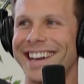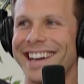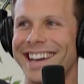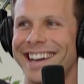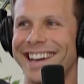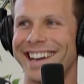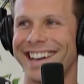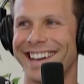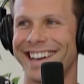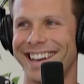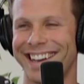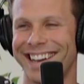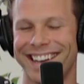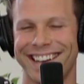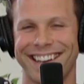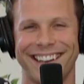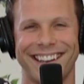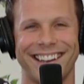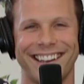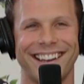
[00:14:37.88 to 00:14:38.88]

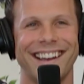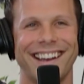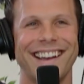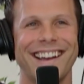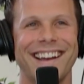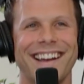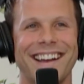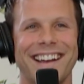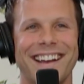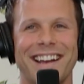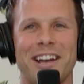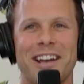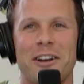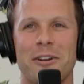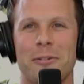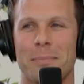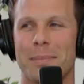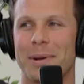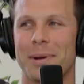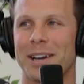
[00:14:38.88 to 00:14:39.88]
up.
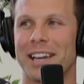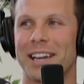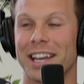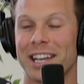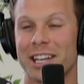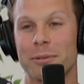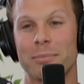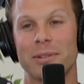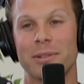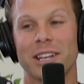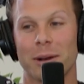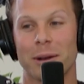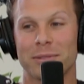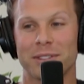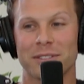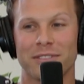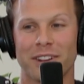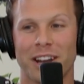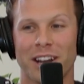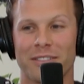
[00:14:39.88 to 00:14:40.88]
But it could be up
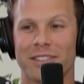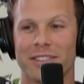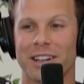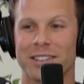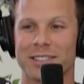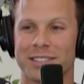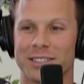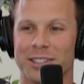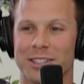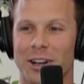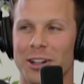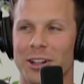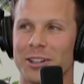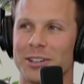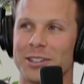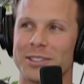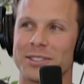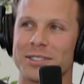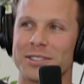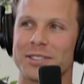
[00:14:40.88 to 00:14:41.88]
to
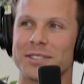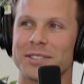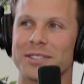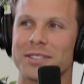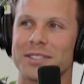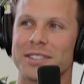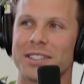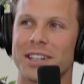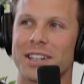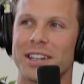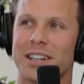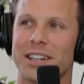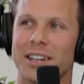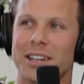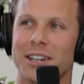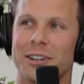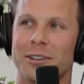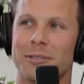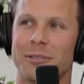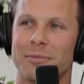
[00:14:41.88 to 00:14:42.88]
$5,000.
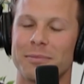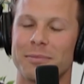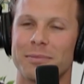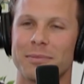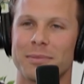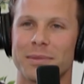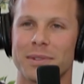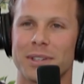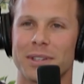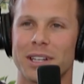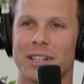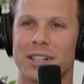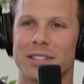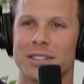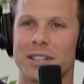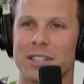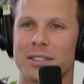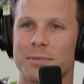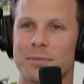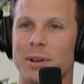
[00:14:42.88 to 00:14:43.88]
Yeah.
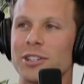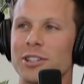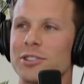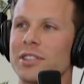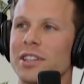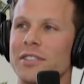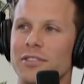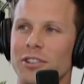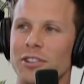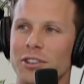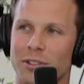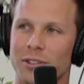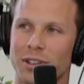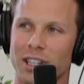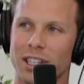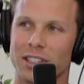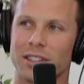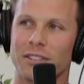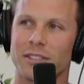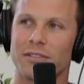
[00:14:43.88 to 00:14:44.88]
Especially if you're
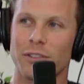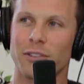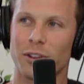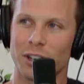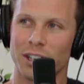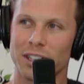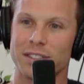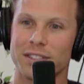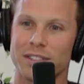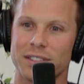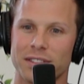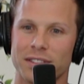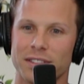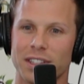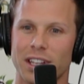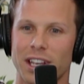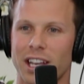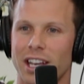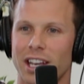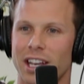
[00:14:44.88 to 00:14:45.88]
doing the furnace
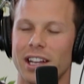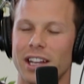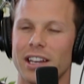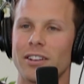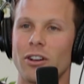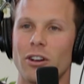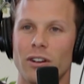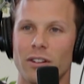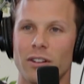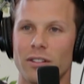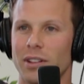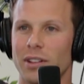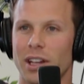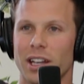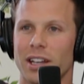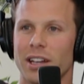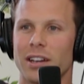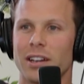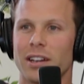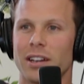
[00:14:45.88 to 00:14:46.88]
and
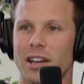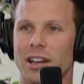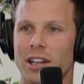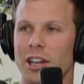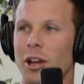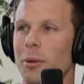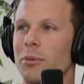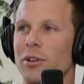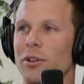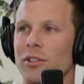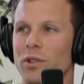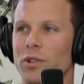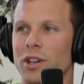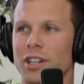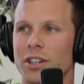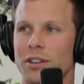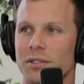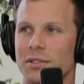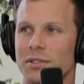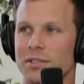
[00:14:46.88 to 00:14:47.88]
like a number of
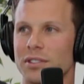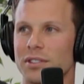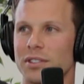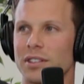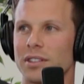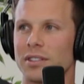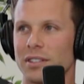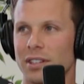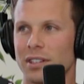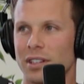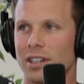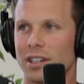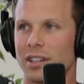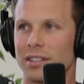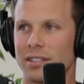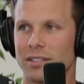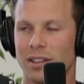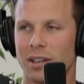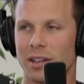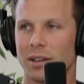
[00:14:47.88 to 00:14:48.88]
windows, or
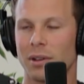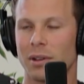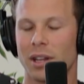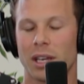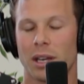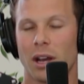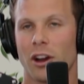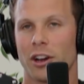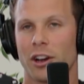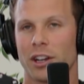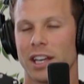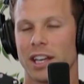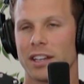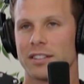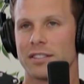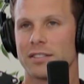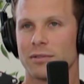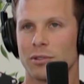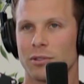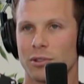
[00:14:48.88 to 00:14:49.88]
like in our
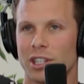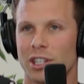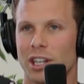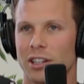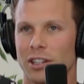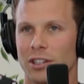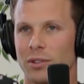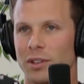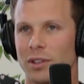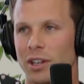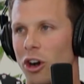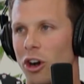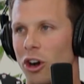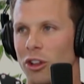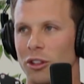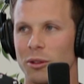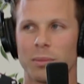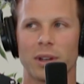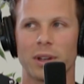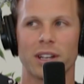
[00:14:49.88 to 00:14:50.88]
case, you're generally doing
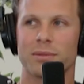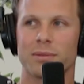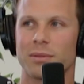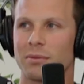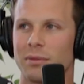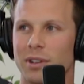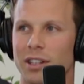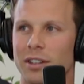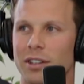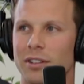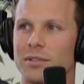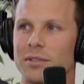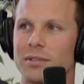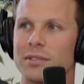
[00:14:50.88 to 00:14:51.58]
all the basement windows.